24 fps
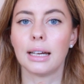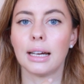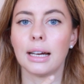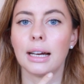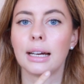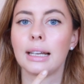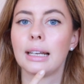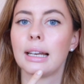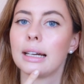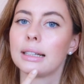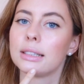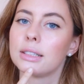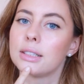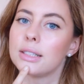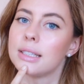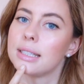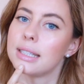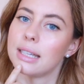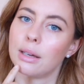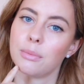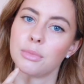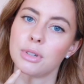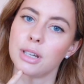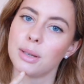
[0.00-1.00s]
I like
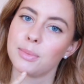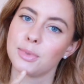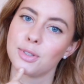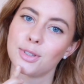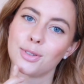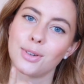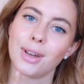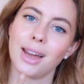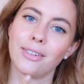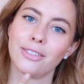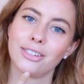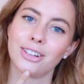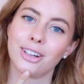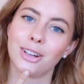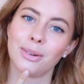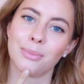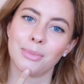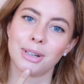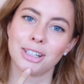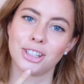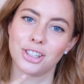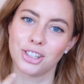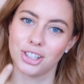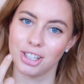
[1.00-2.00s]
sometimes to have it
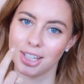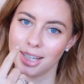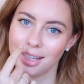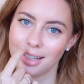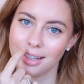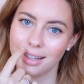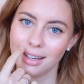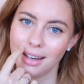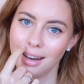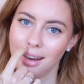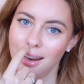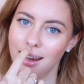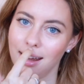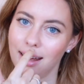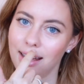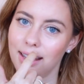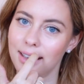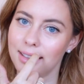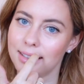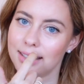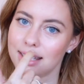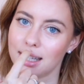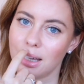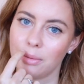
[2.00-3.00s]
on my chin
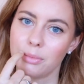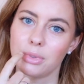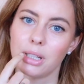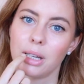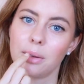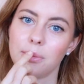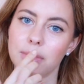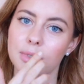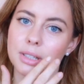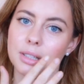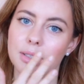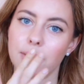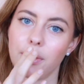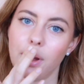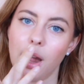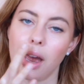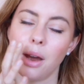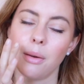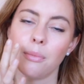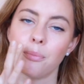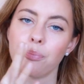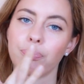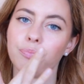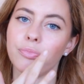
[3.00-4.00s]
and sometimes
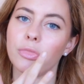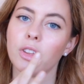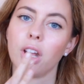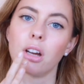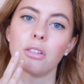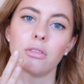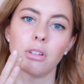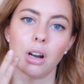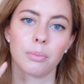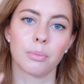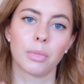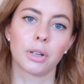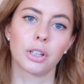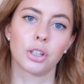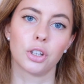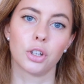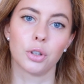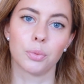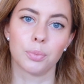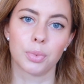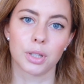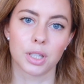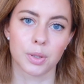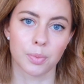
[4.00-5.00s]
around my
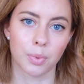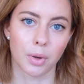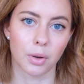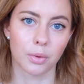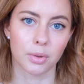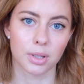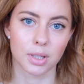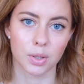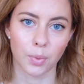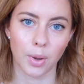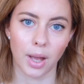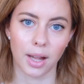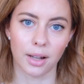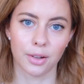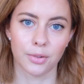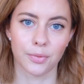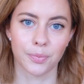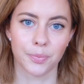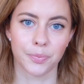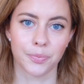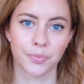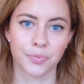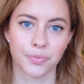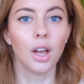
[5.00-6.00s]
cupid's bow as well.
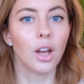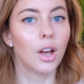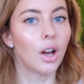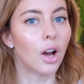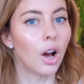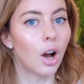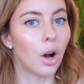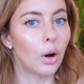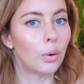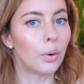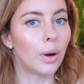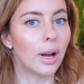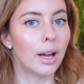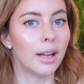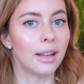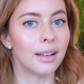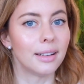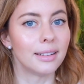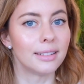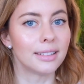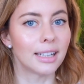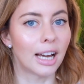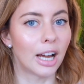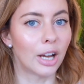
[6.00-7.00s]
Oh,
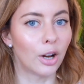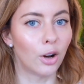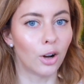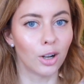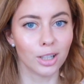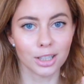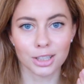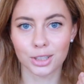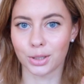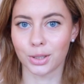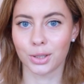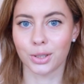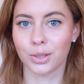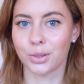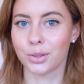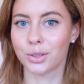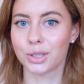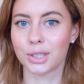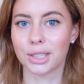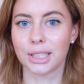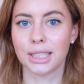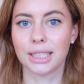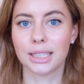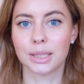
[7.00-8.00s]
and I also
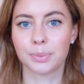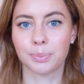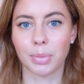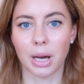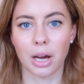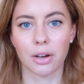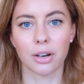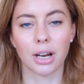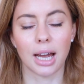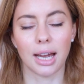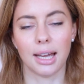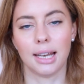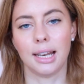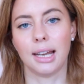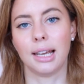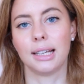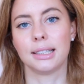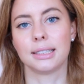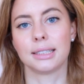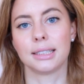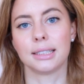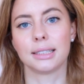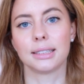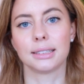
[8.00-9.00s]
use these powder
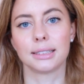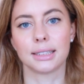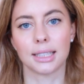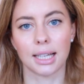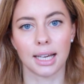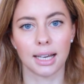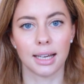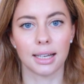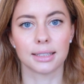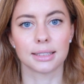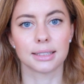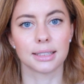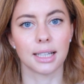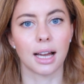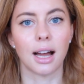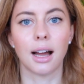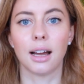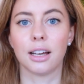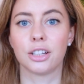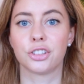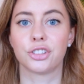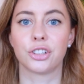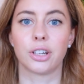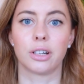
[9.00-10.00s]
highlighters as
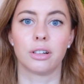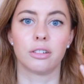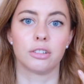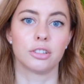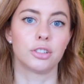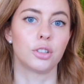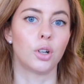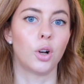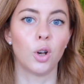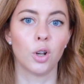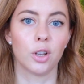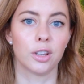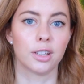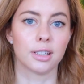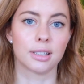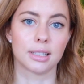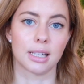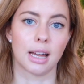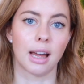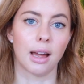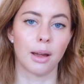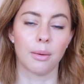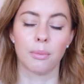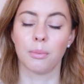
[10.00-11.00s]
eyeshadows all the
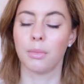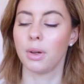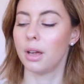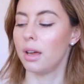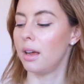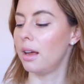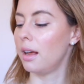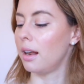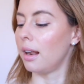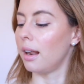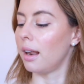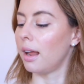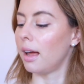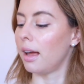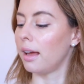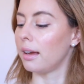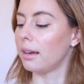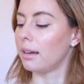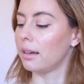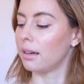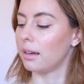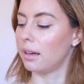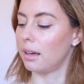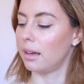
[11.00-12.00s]
time.
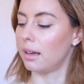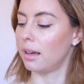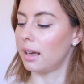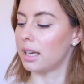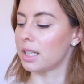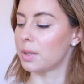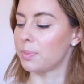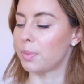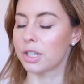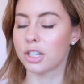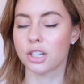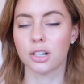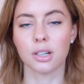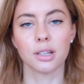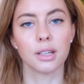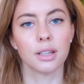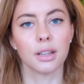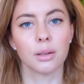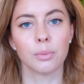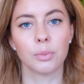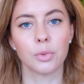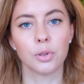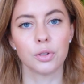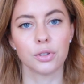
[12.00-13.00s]
Like especially
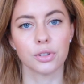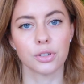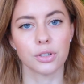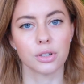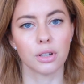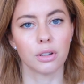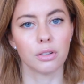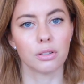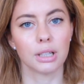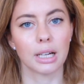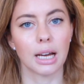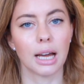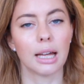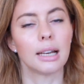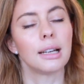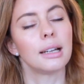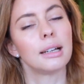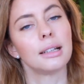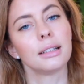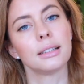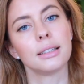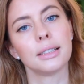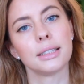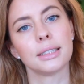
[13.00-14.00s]
the Moonstone
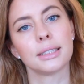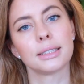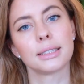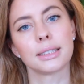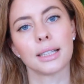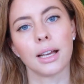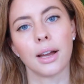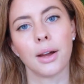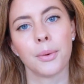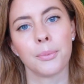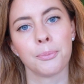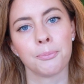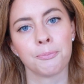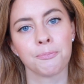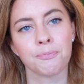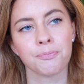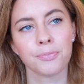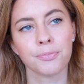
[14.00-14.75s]
color is a